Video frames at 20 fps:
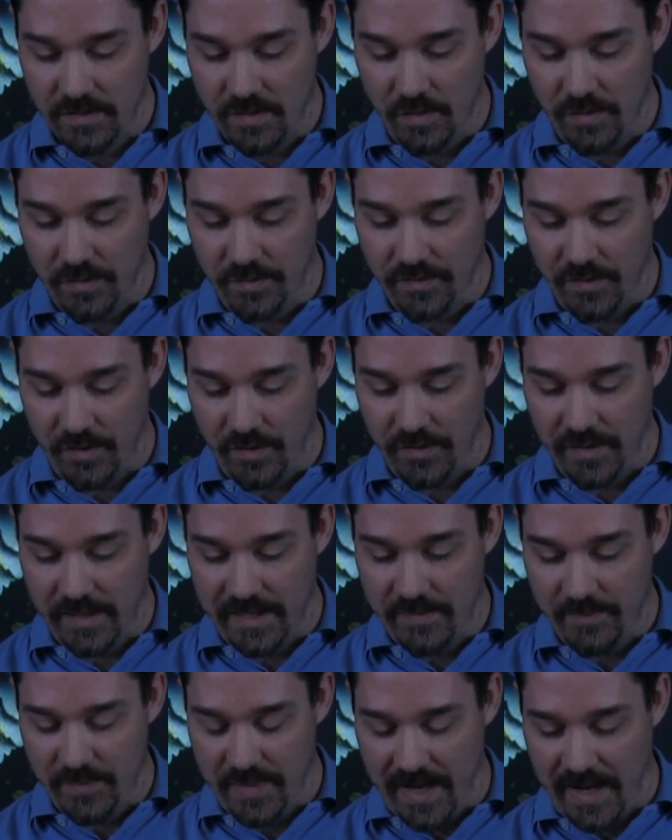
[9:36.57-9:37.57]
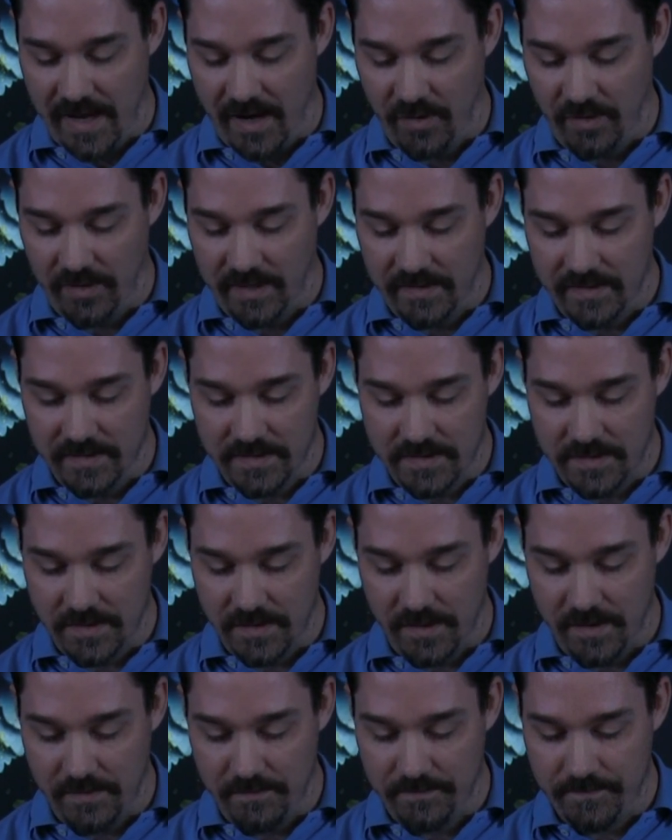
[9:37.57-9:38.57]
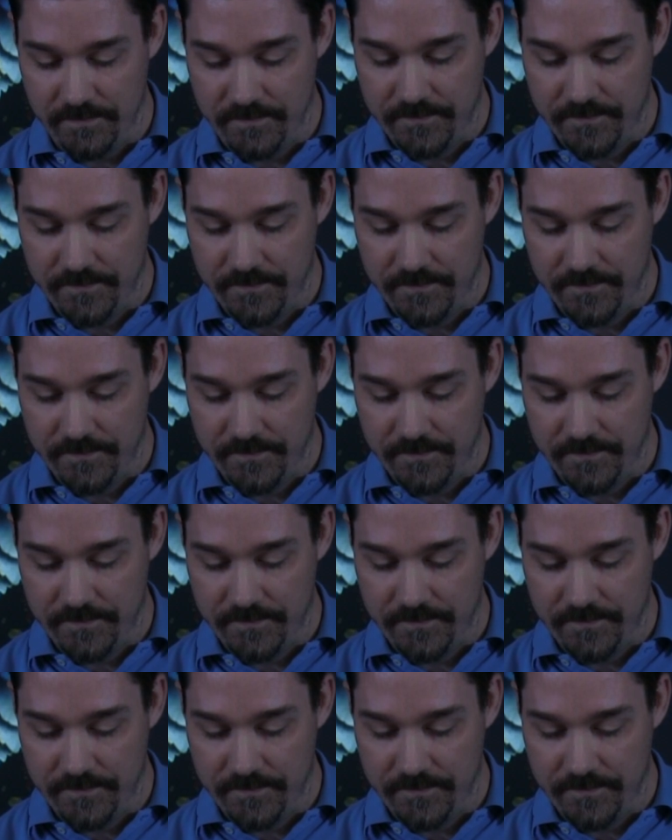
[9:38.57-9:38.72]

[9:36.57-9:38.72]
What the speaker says: authority, and power at this time.